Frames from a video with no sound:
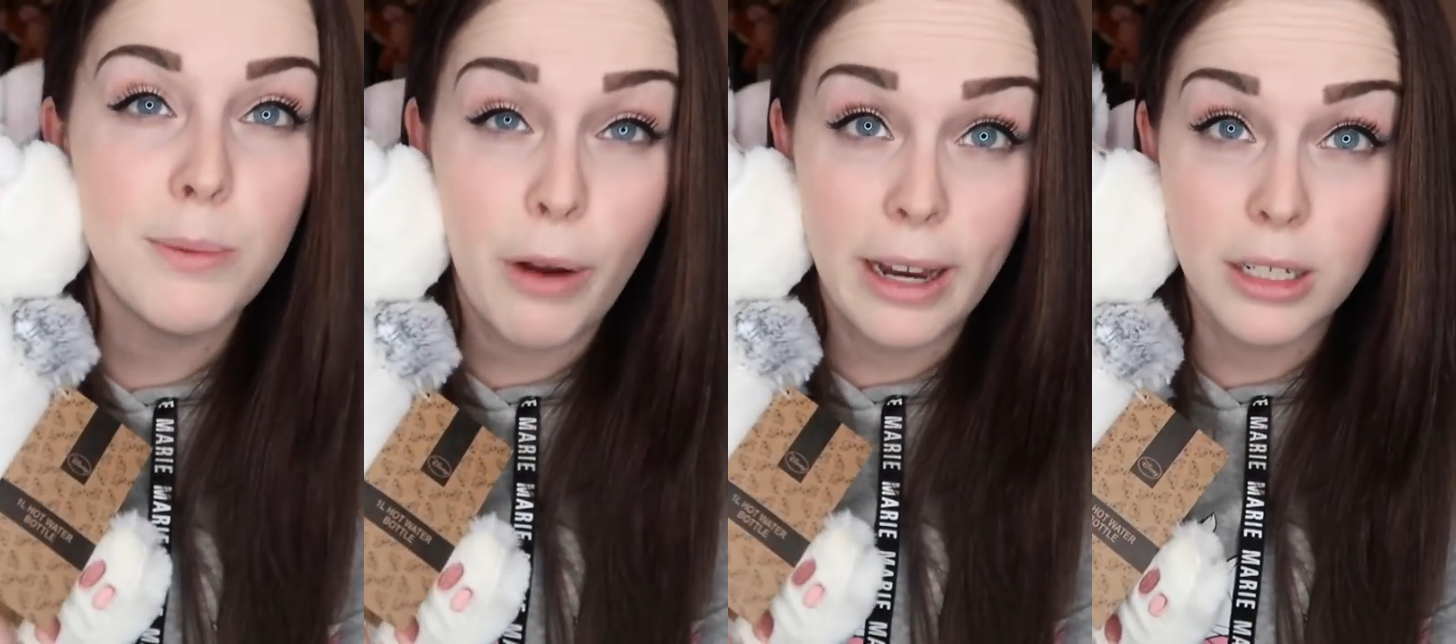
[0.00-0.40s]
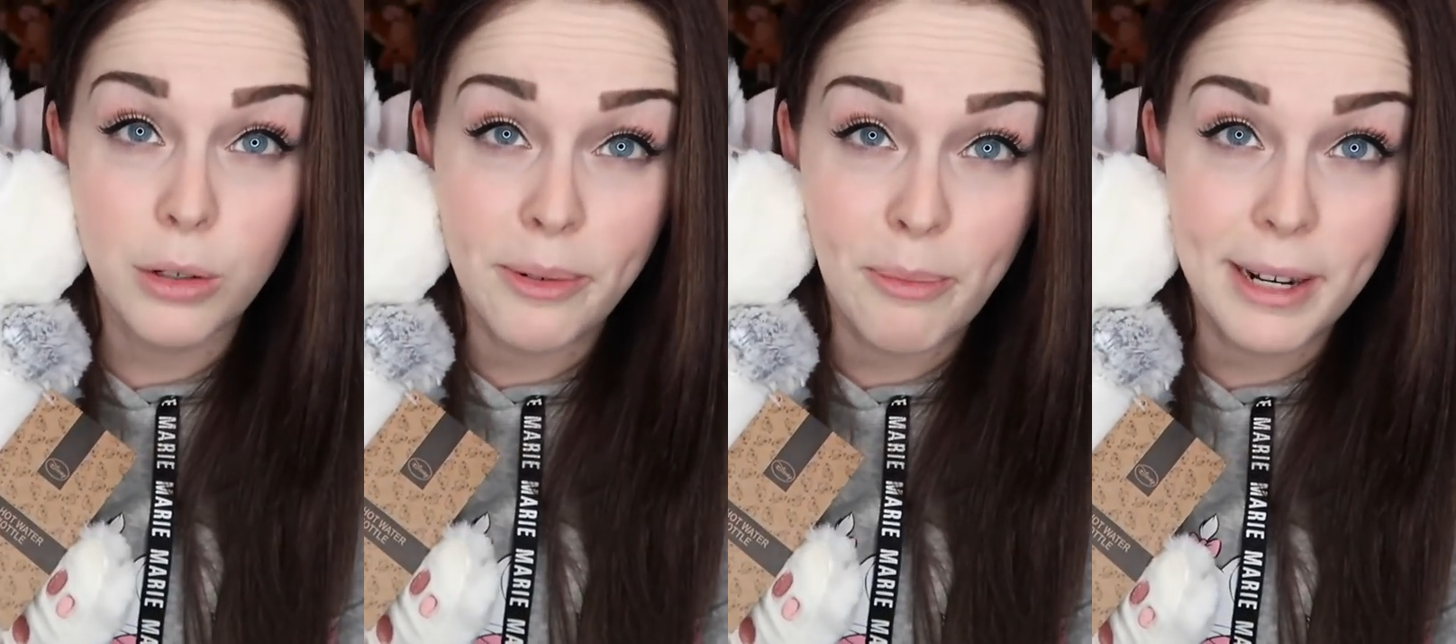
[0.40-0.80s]

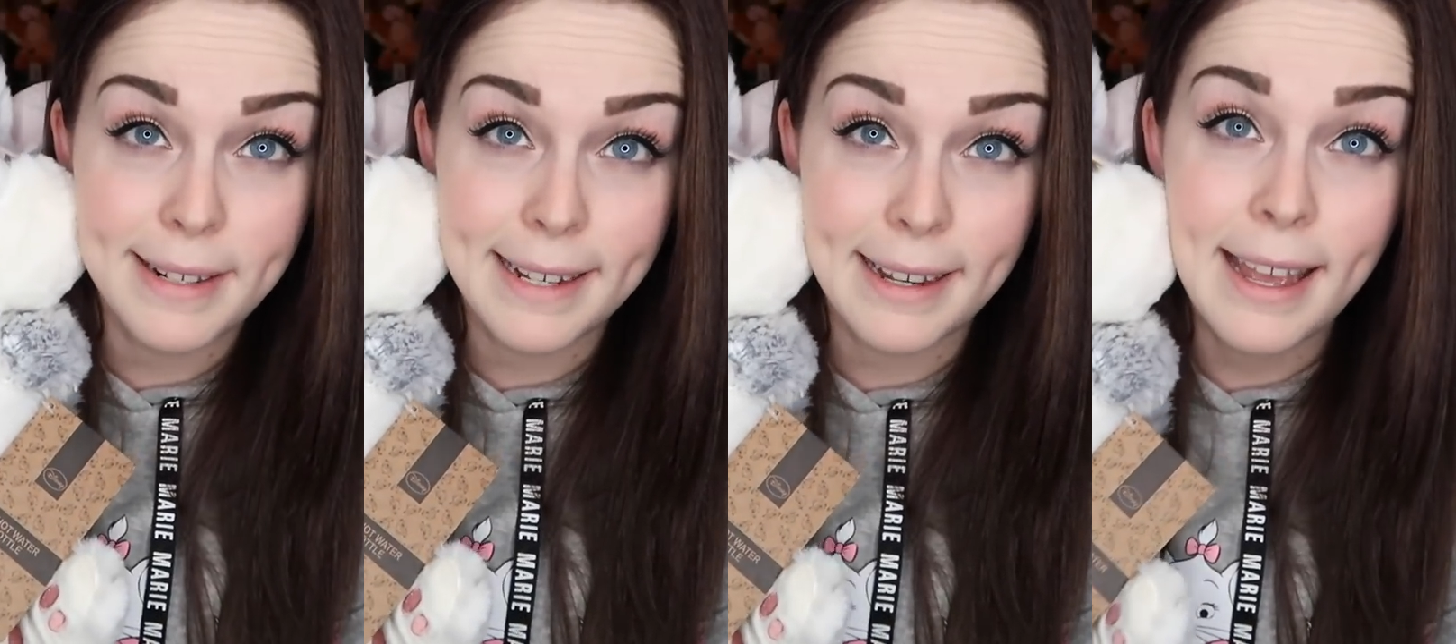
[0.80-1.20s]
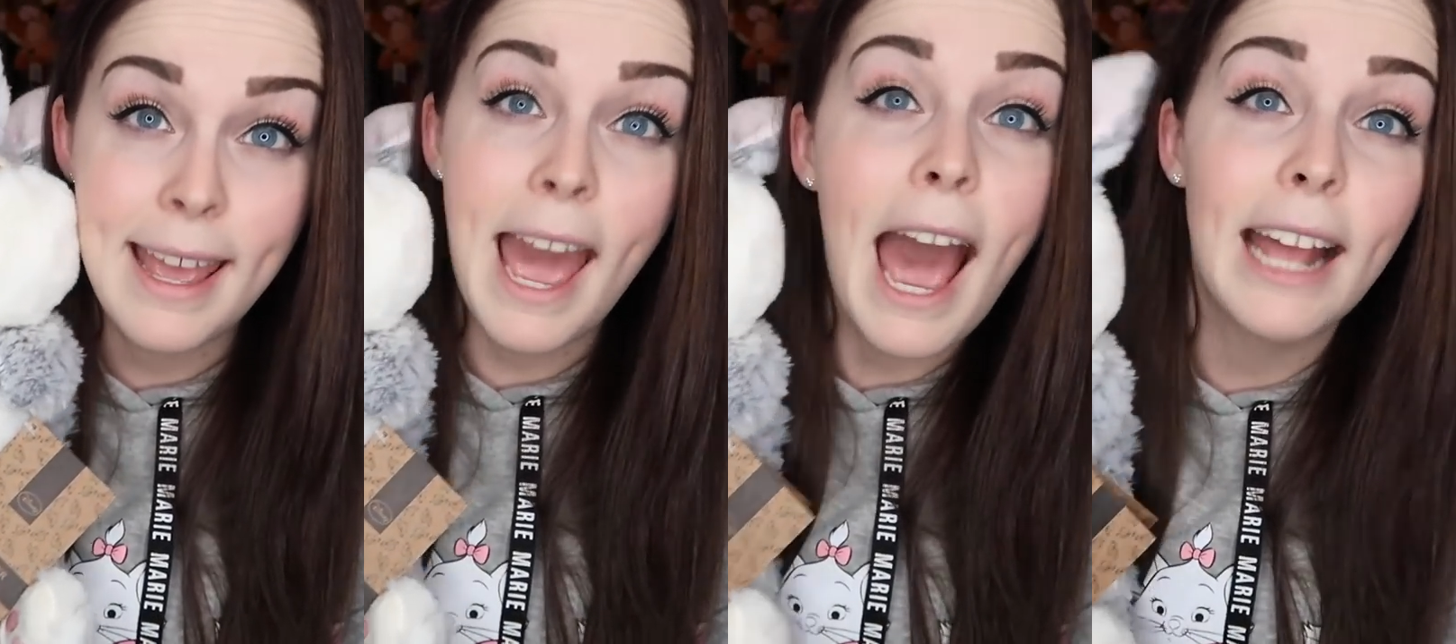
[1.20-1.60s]
practical in winter,
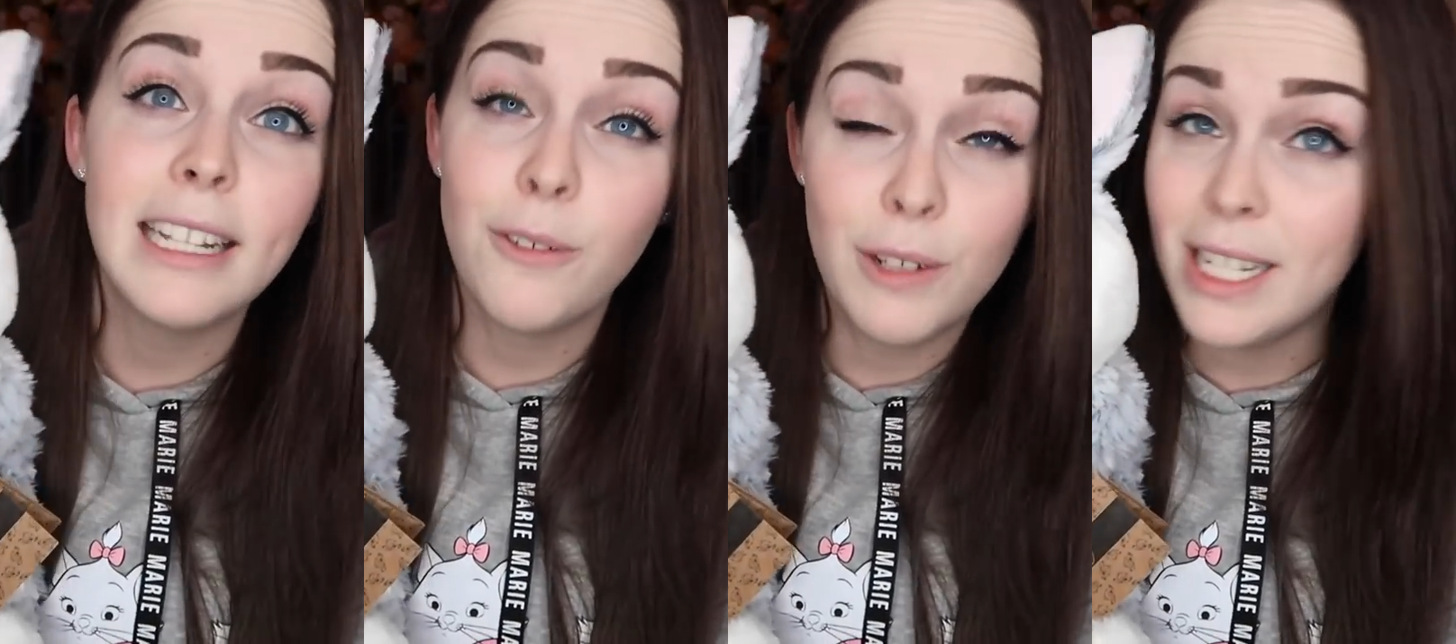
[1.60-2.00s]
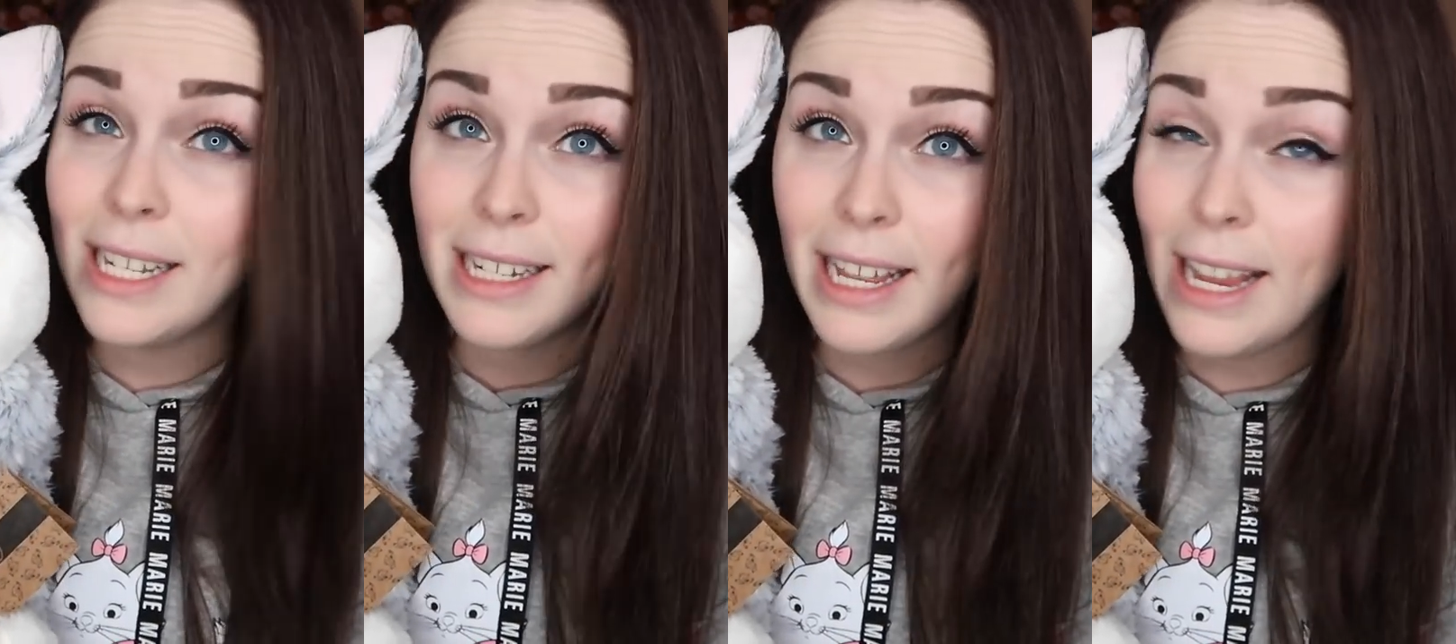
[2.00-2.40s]
and if it's
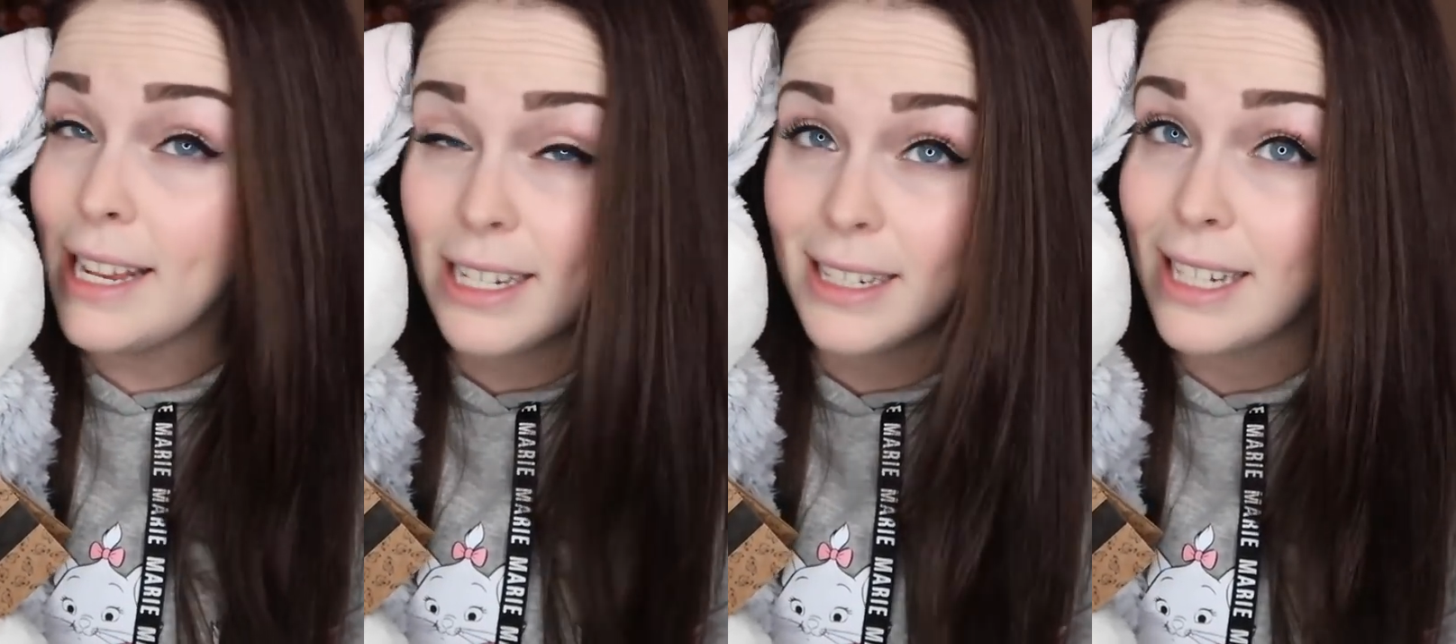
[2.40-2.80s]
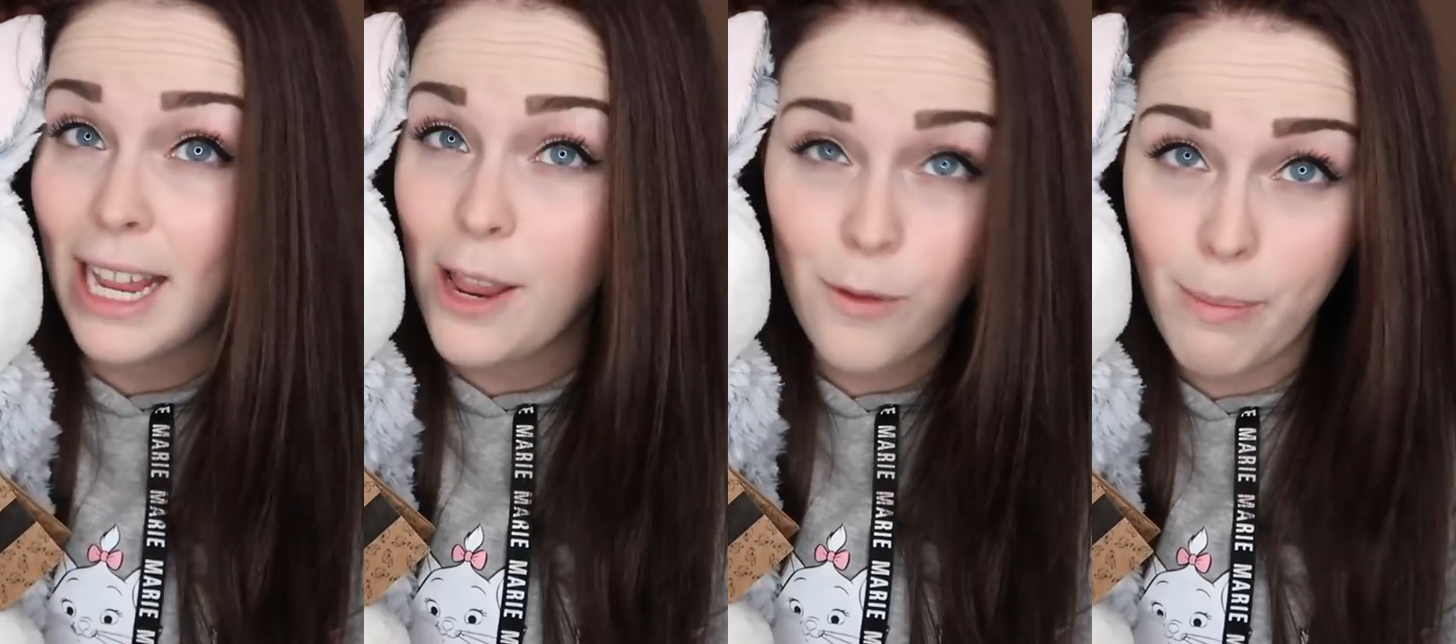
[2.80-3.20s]
Disney, it's just
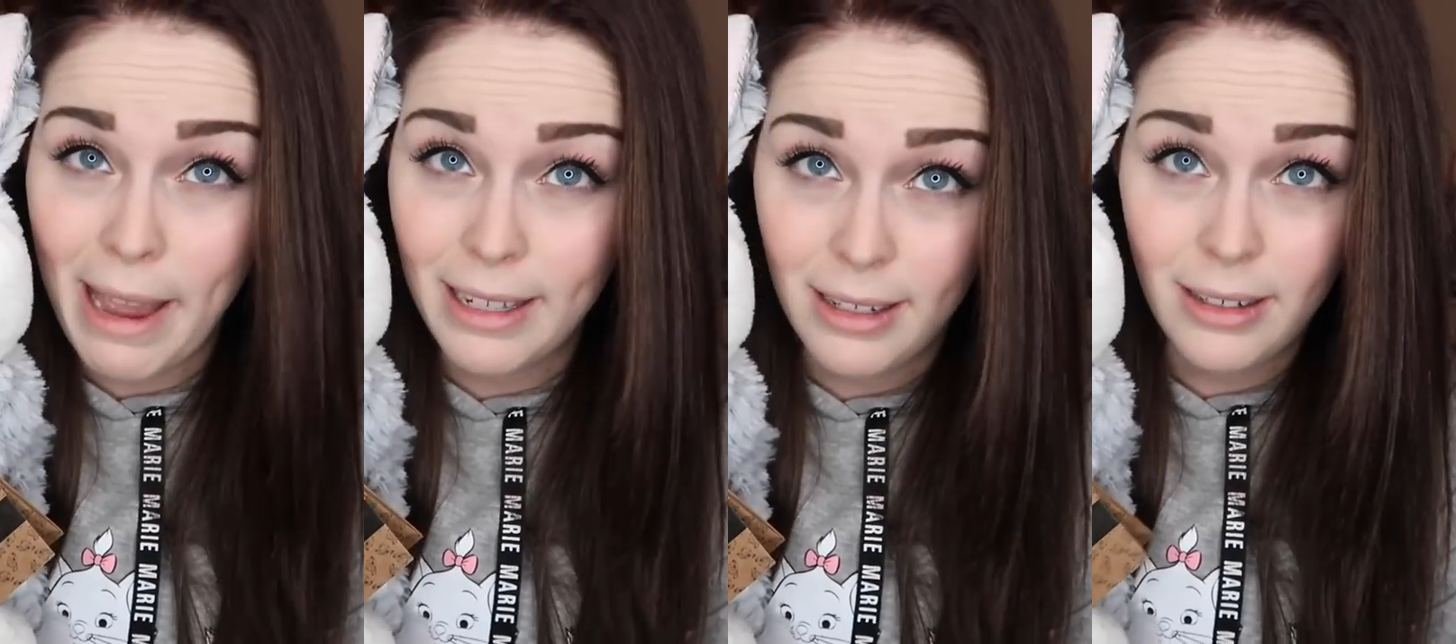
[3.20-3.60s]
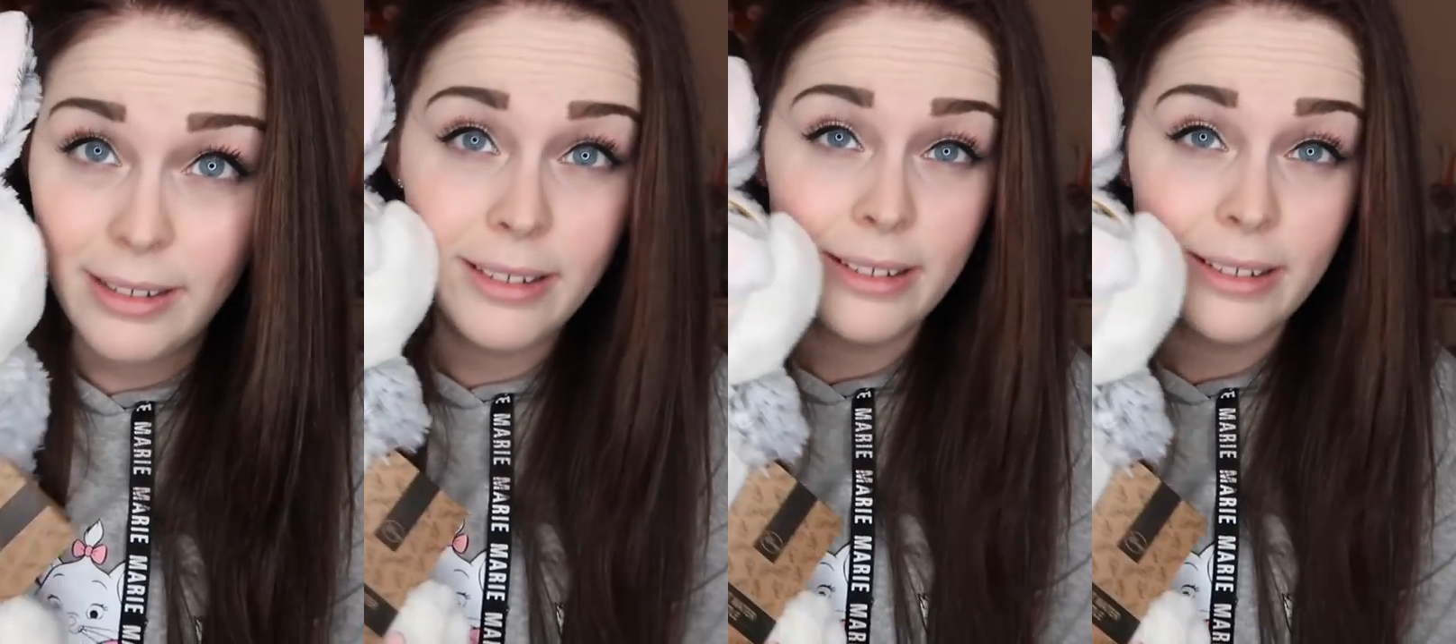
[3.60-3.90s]
even better.